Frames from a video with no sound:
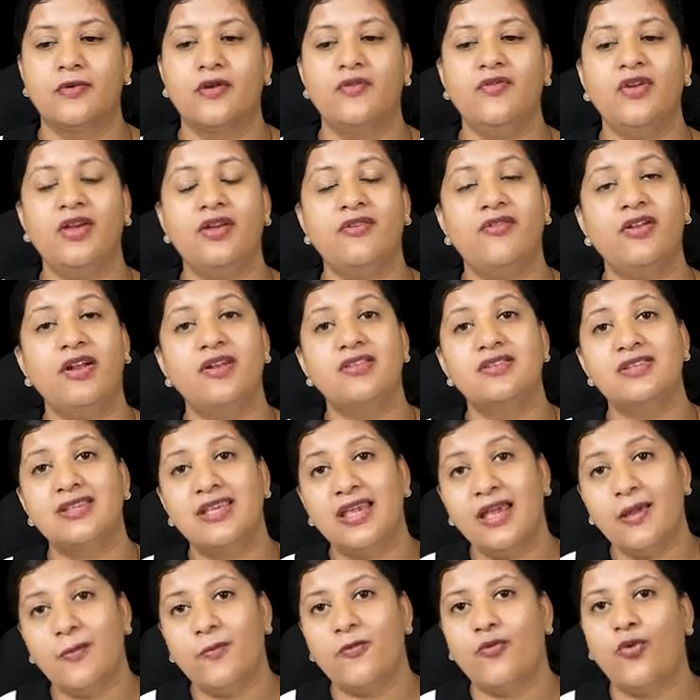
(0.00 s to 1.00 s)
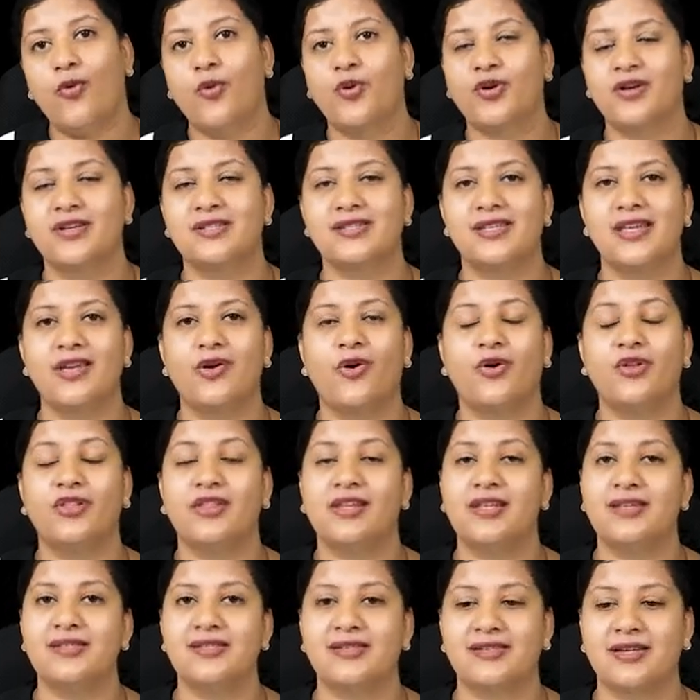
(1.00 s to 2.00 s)
we will keep focusing on
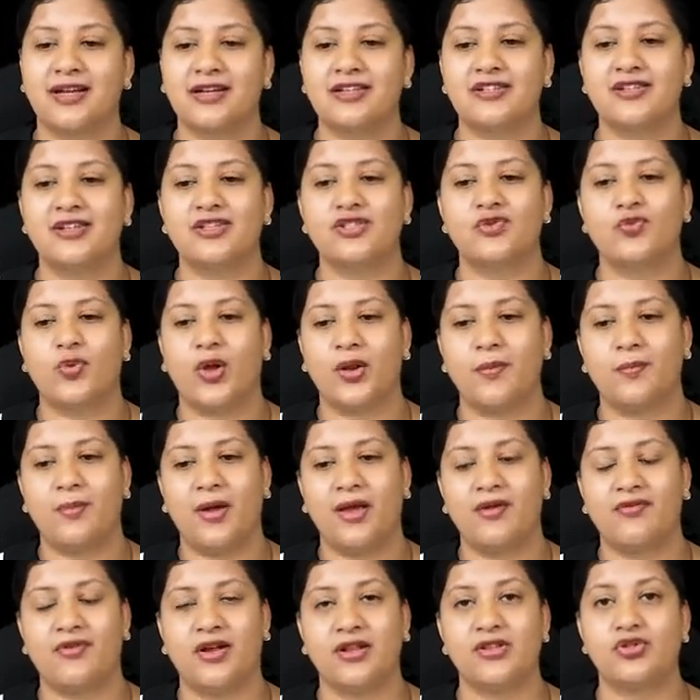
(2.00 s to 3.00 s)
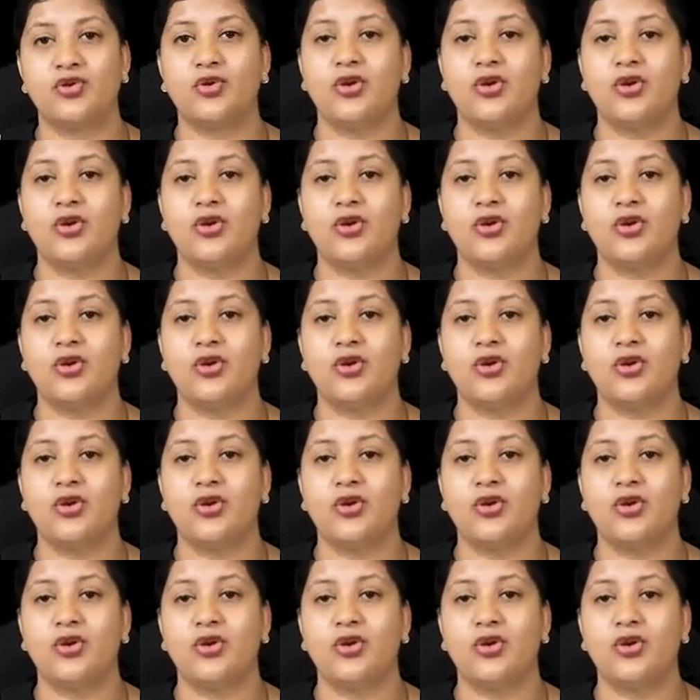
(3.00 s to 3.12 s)
these structures one by one.